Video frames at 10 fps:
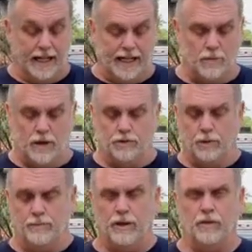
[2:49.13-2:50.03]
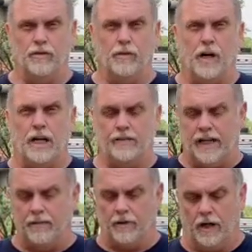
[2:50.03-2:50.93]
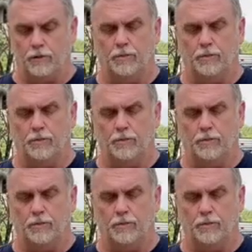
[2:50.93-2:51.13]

Anyways, we've been to a variety of campgrounds.